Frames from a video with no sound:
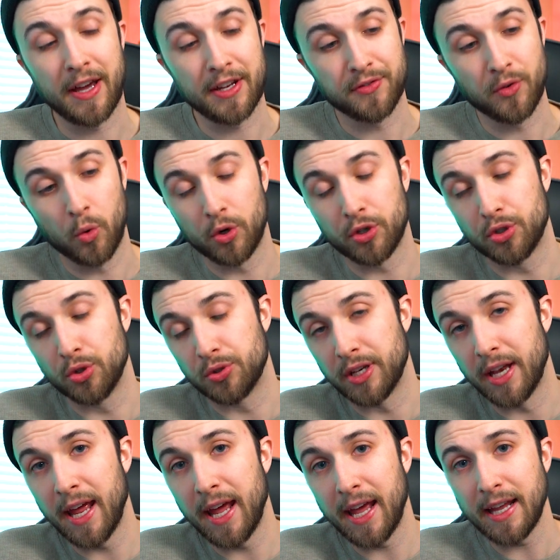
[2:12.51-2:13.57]
Fast forward to
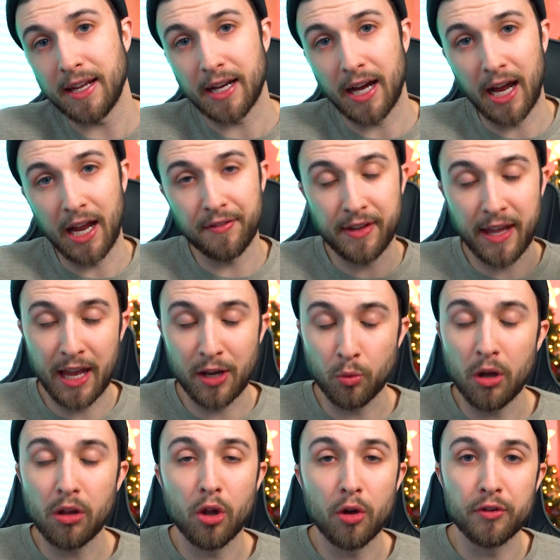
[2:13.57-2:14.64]
today, I've gained
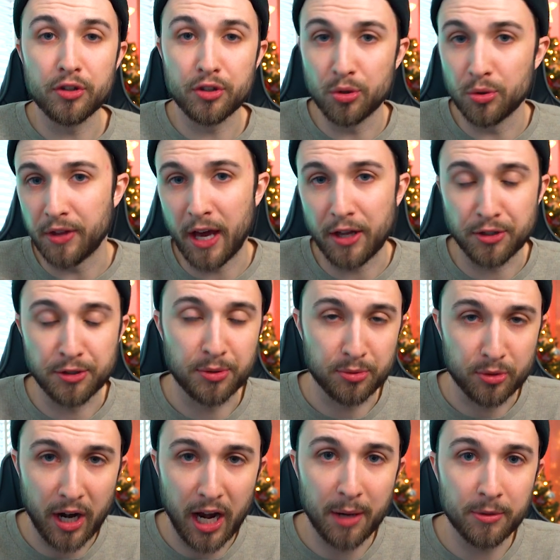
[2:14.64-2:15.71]
well over 2,000
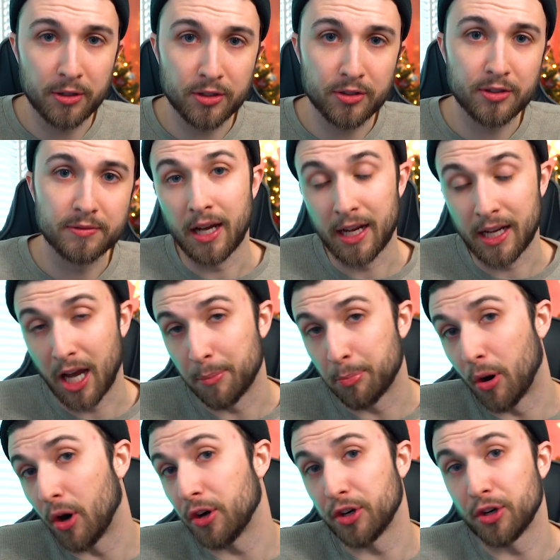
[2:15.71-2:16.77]
subscribers. I got
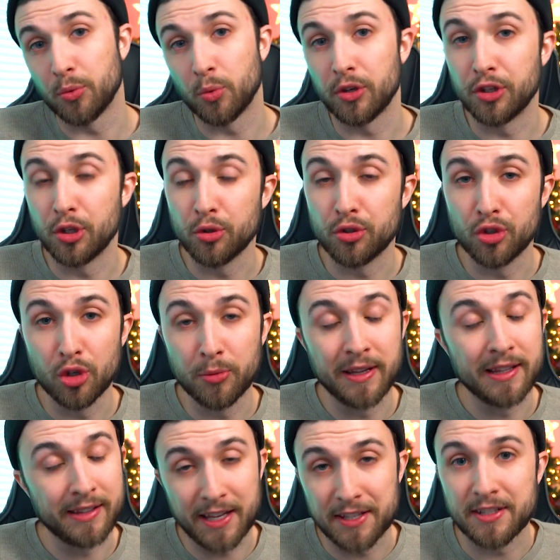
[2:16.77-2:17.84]
partnered with YouTube
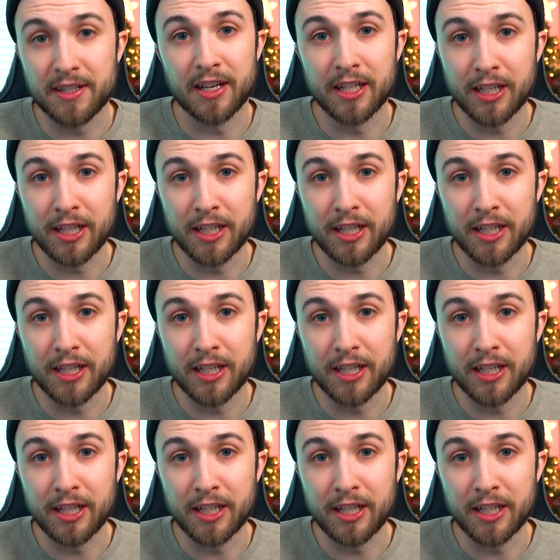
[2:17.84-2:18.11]
in less than a